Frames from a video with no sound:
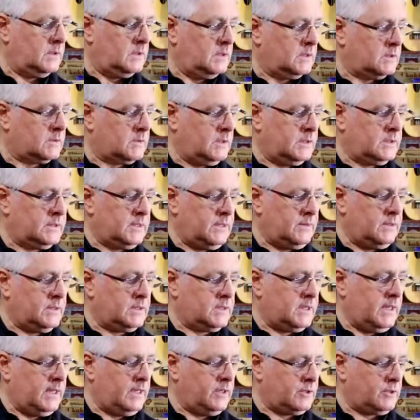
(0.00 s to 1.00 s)
so you take the
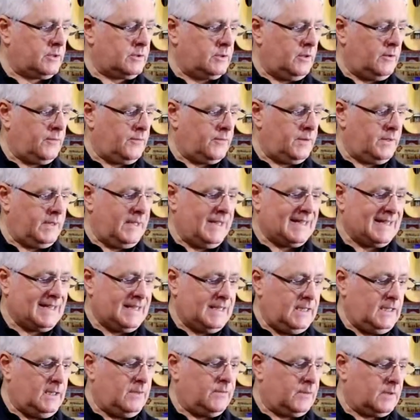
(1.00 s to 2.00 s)
tension off the neck
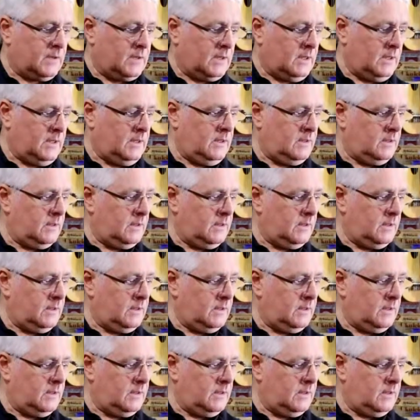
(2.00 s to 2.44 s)
evenly,